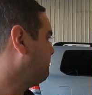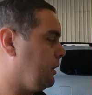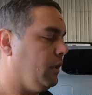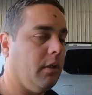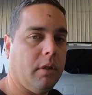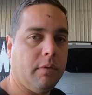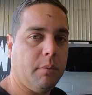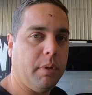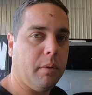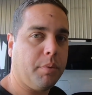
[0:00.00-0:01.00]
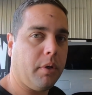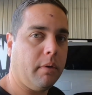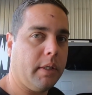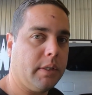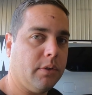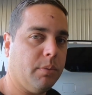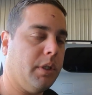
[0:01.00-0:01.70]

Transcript: show you kind of a bit of the progress as we